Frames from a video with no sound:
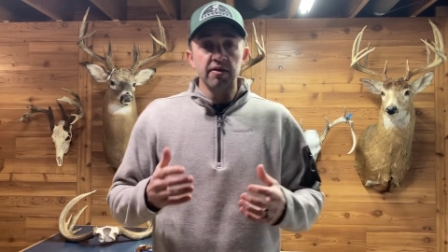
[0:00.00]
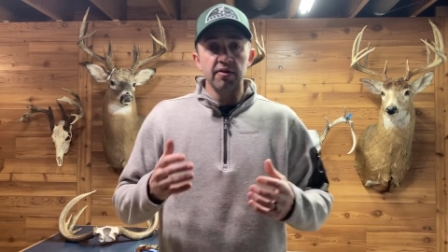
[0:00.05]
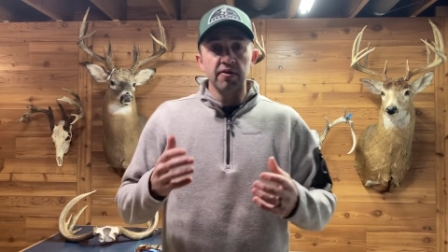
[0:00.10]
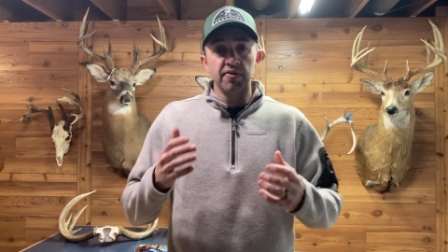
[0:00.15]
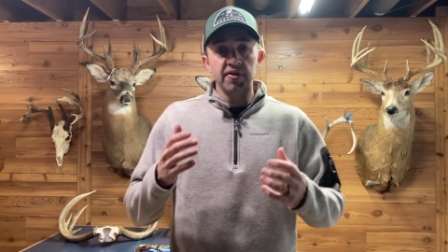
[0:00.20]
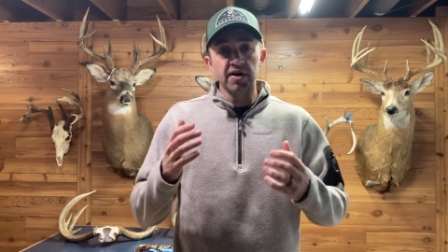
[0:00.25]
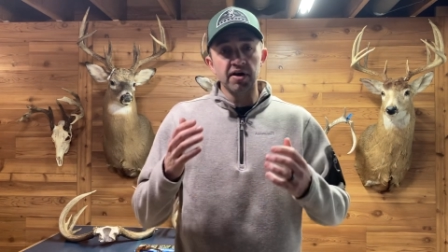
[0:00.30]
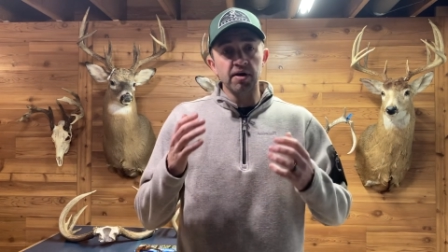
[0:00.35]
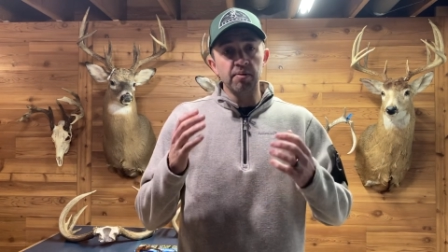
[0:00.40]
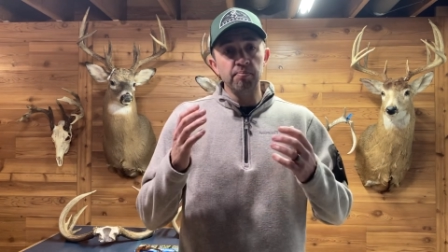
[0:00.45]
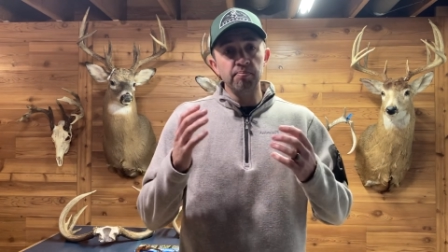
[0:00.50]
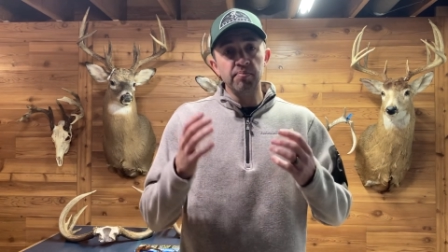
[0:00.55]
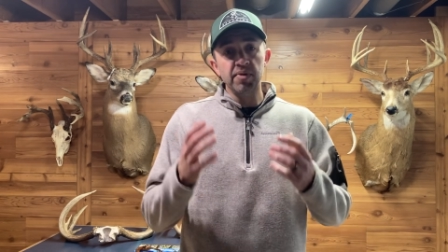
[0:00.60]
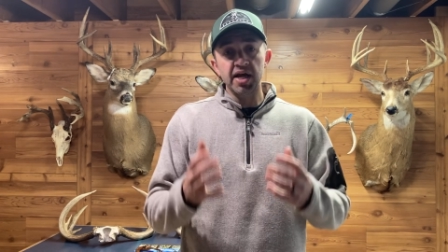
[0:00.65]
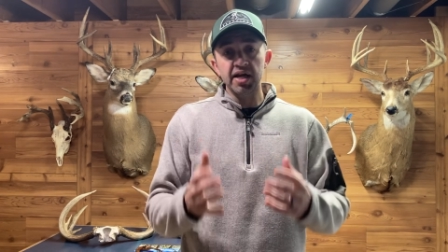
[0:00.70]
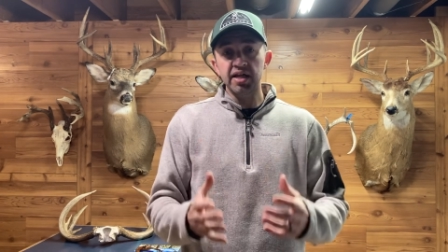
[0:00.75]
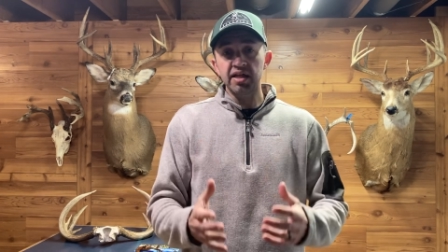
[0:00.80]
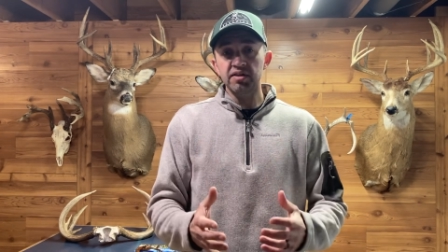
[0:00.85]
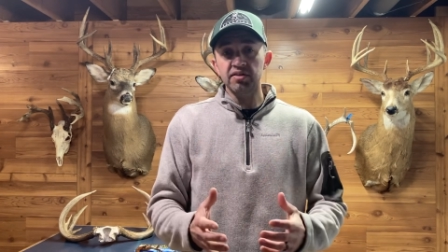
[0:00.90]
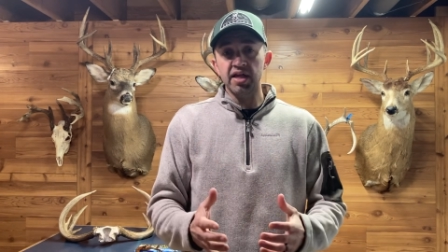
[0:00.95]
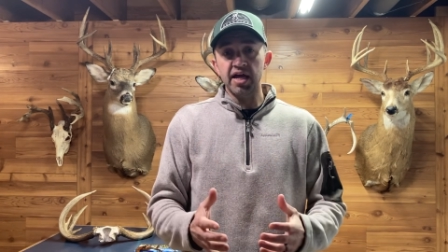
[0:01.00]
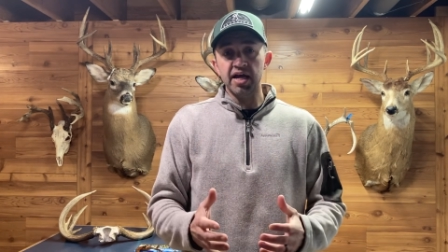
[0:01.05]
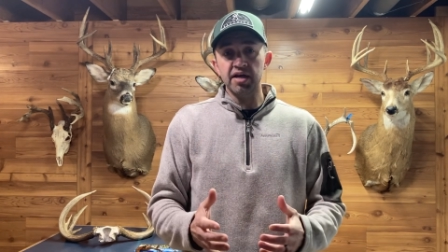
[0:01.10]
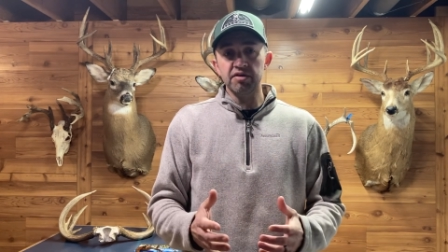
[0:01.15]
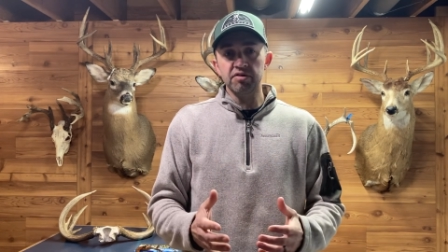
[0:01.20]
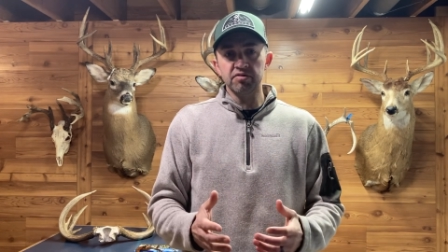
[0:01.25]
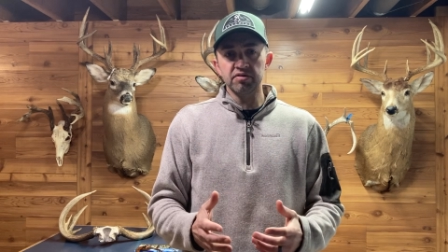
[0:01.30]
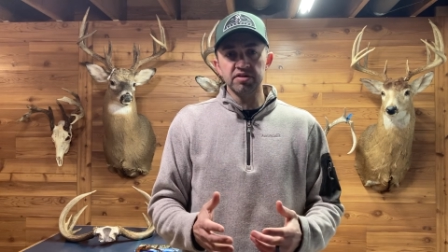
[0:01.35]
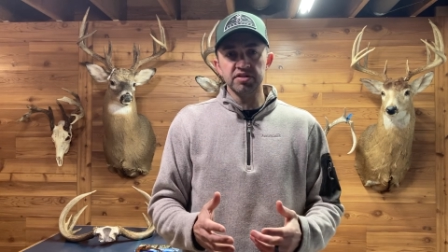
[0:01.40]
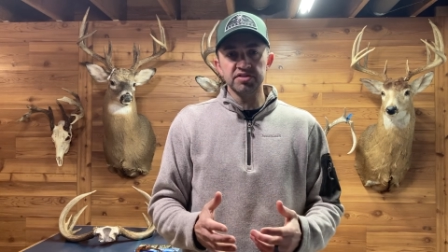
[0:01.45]
There are many
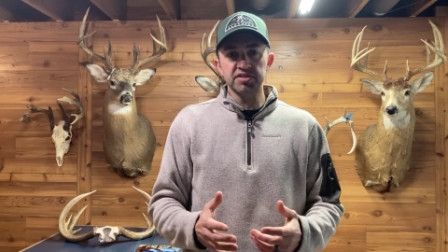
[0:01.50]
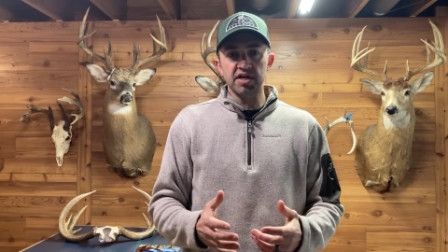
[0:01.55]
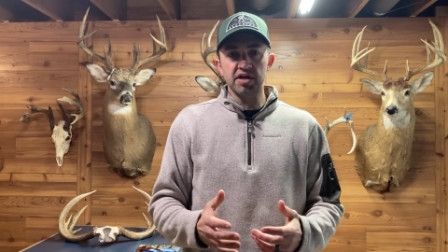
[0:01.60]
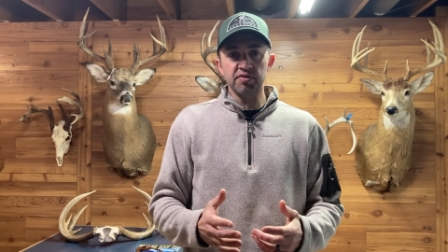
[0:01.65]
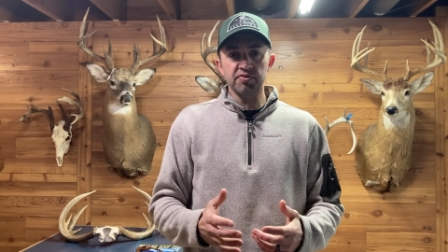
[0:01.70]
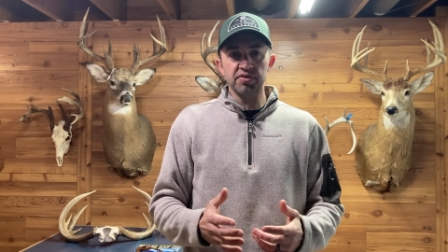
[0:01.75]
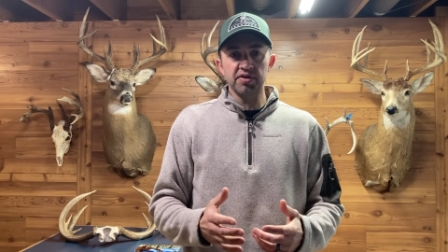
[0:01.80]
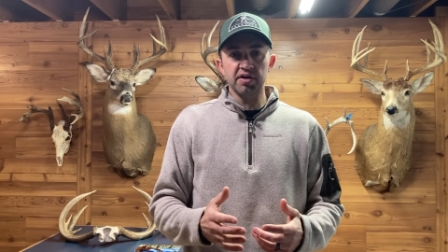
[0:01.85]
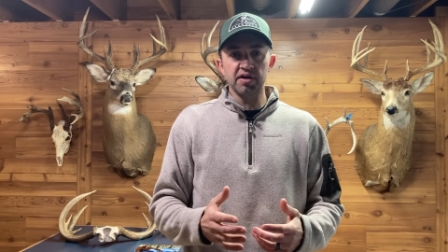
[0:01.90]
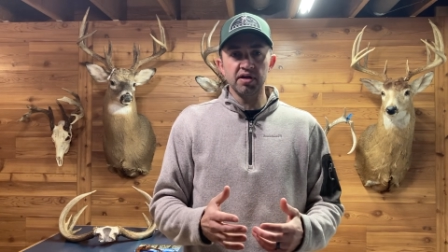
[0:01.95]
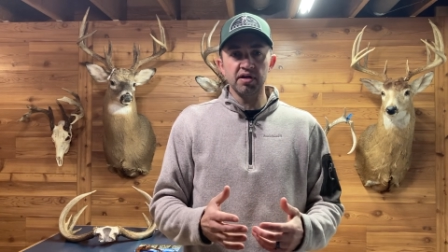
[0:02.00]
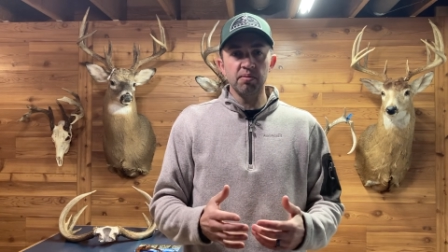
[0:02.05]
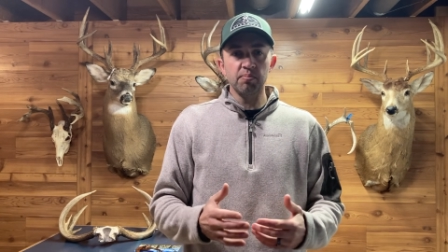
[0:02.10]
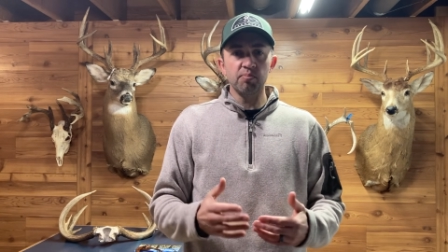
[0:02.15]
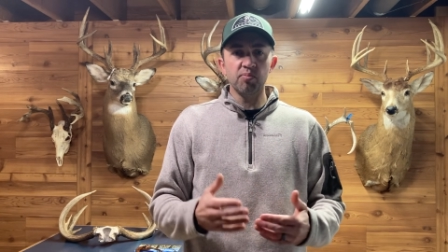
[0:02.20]
landowners out there